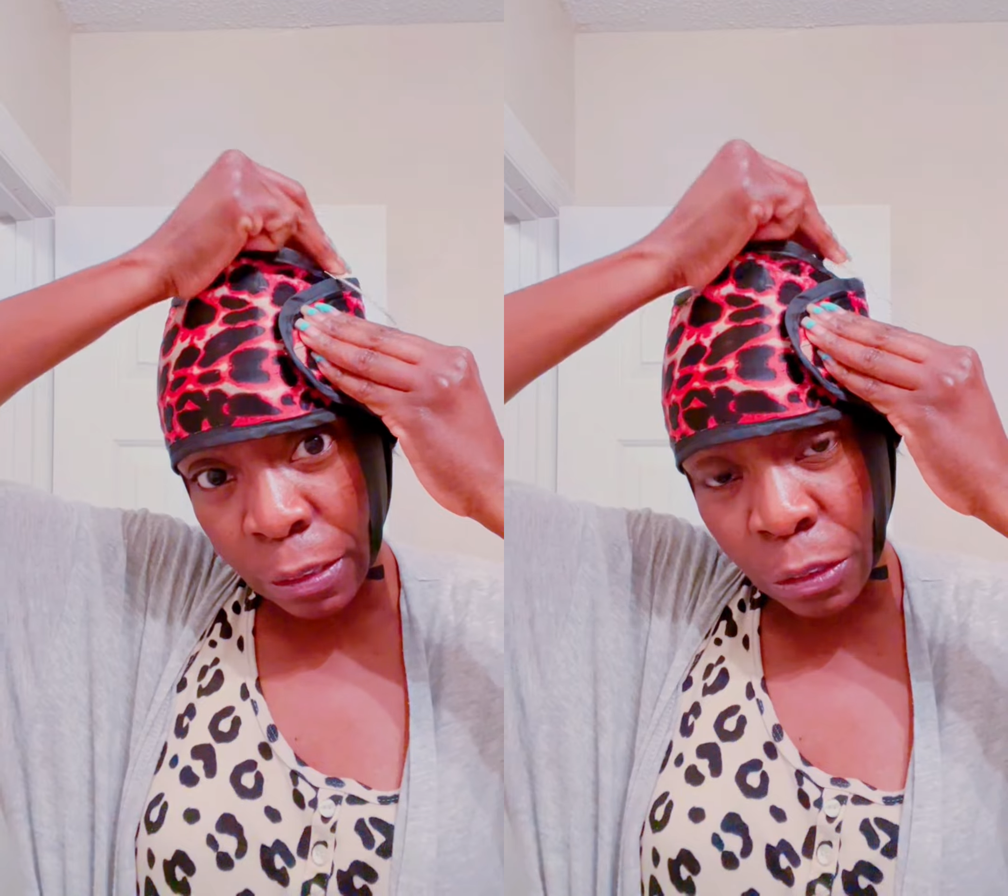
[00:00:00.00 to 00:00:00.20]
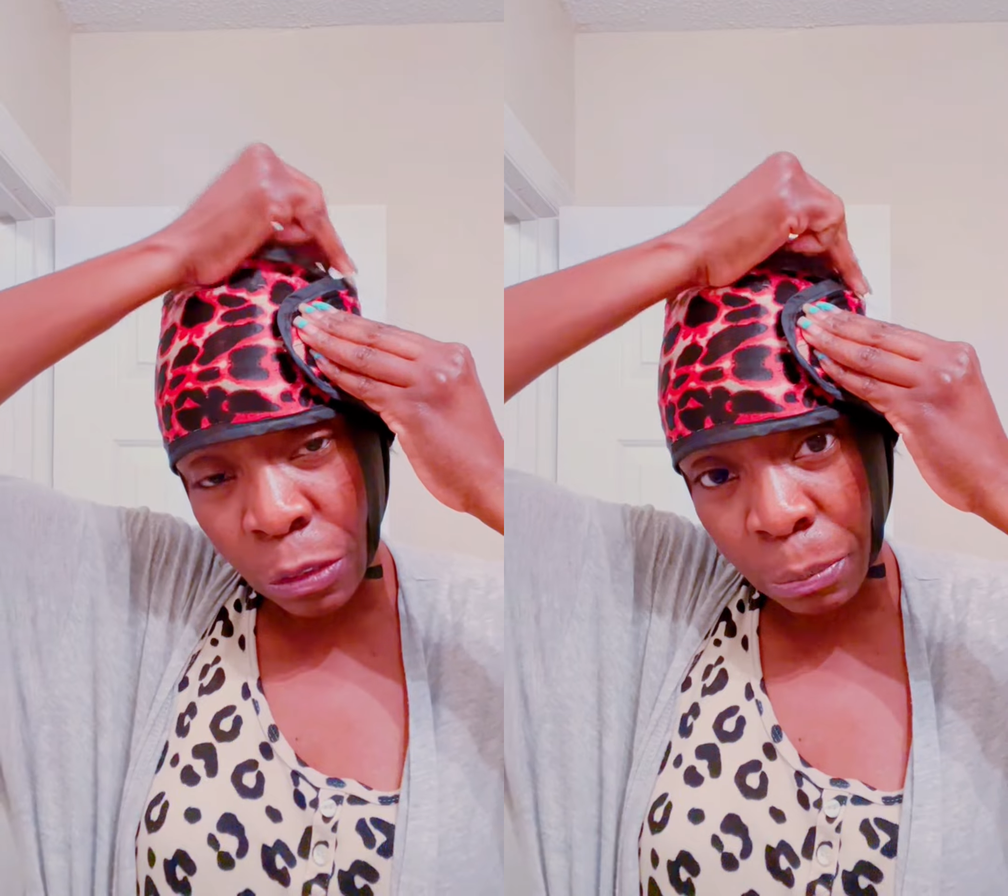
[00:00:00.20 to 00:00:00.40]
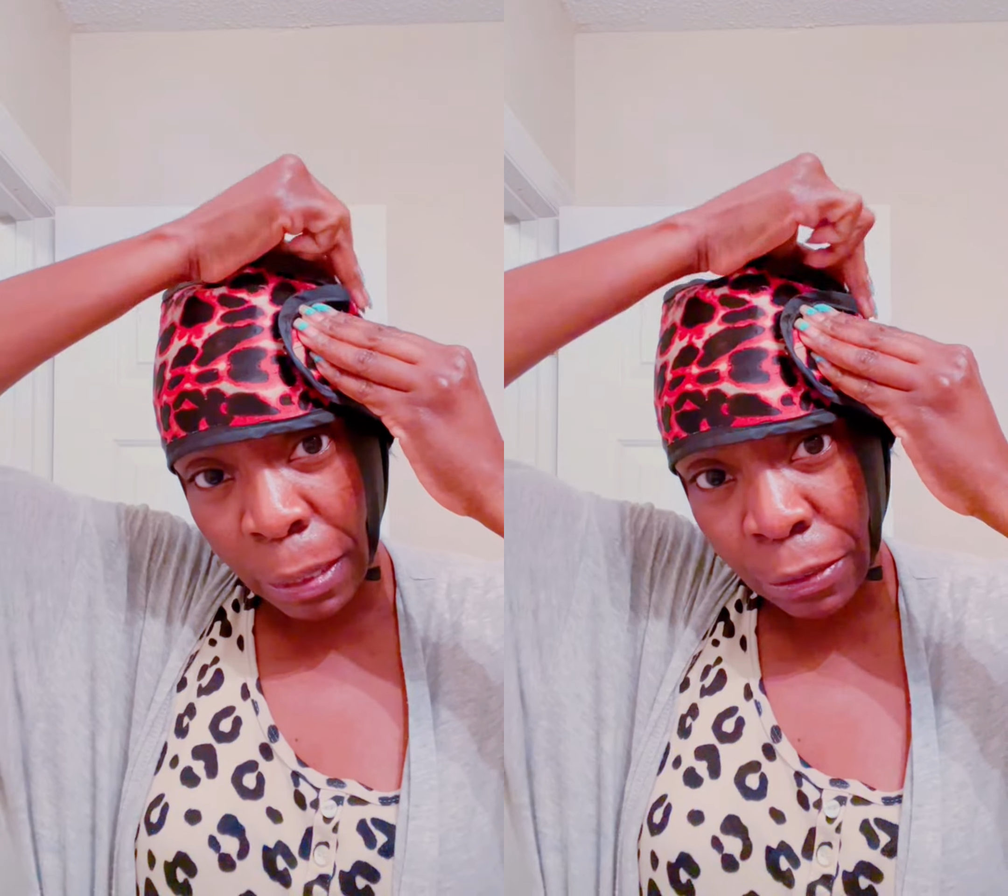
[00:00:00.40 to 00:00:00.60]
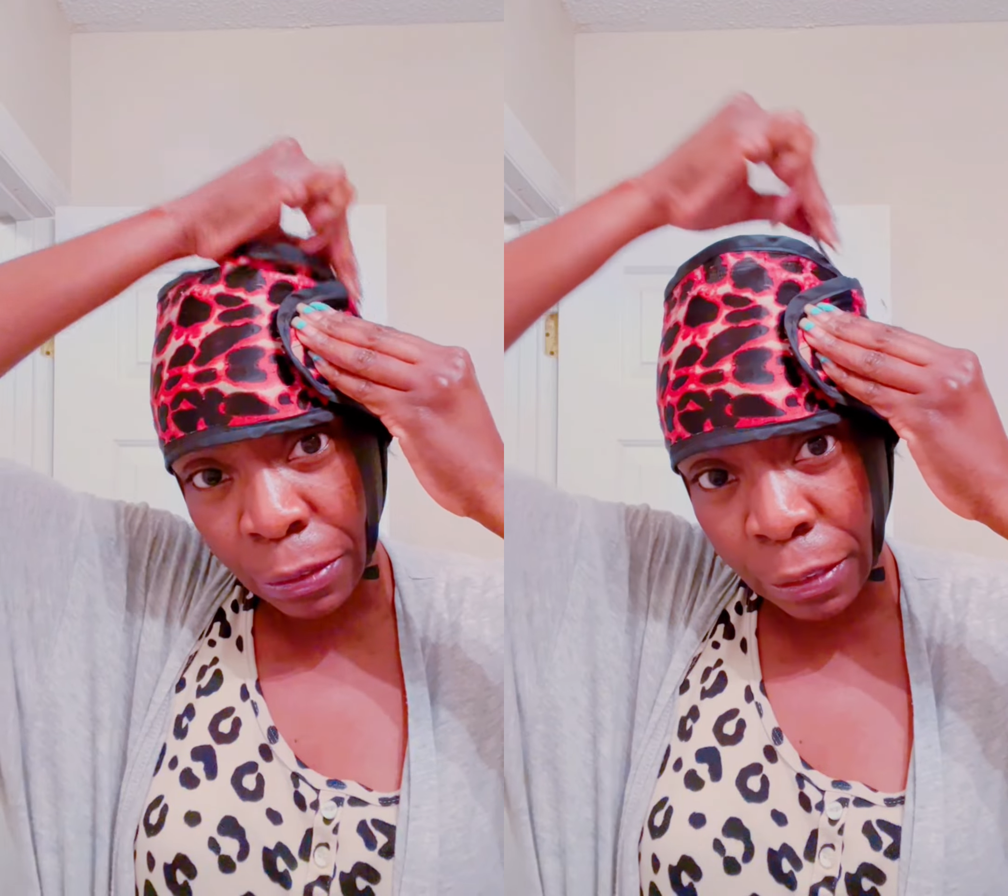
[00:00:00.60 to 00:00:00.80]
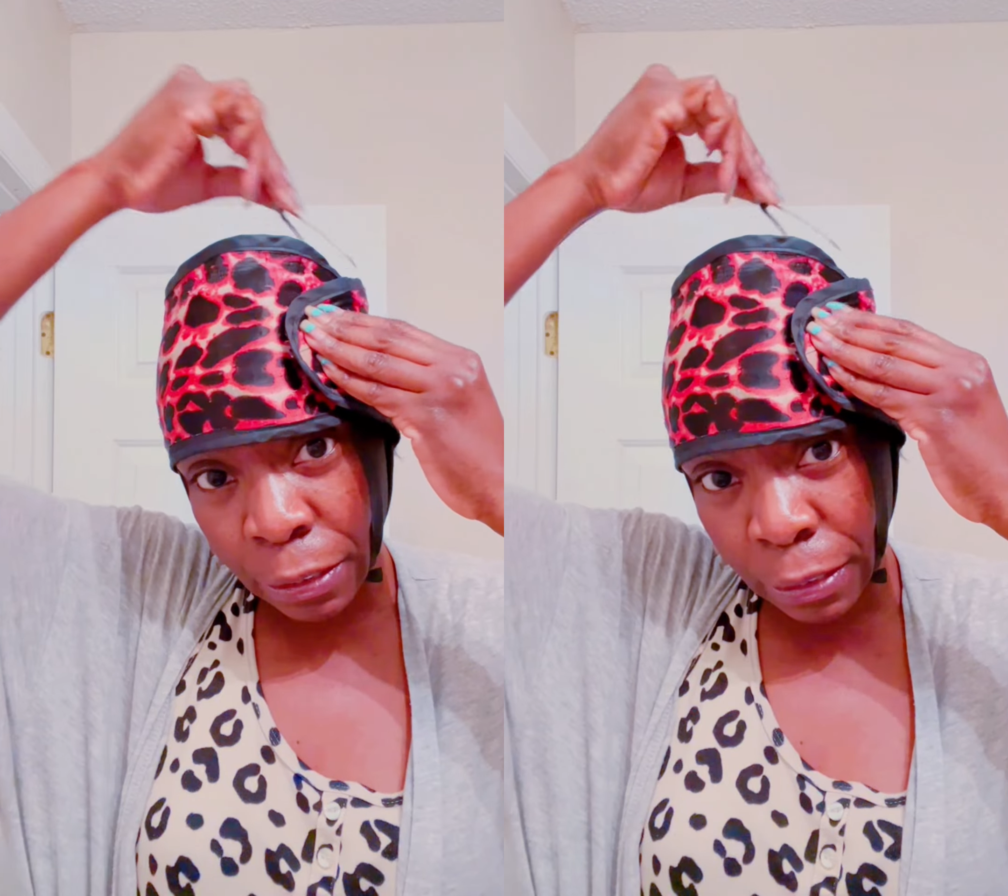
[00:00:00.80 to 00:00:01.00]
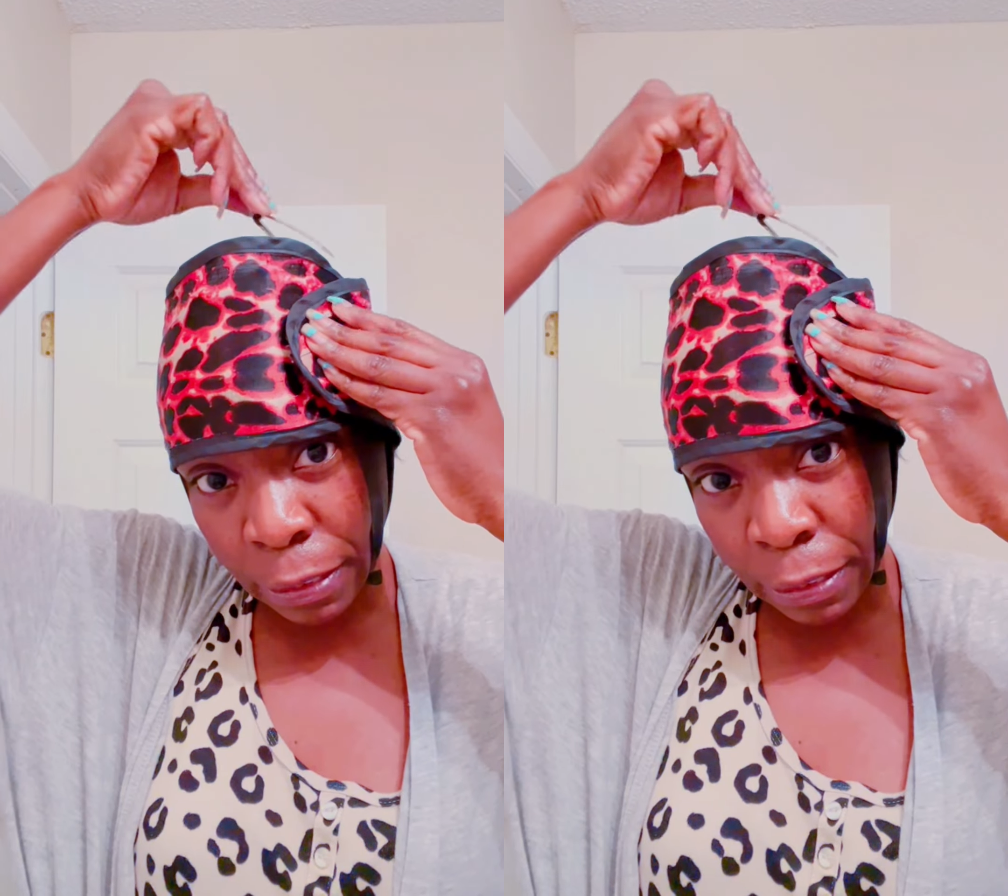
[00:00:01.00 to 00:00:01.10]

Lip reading: use my little duck